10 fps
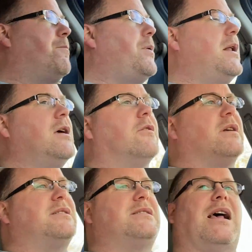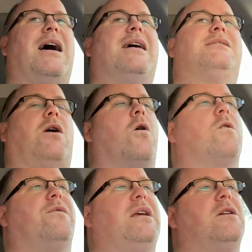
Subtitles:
Depending on the size RV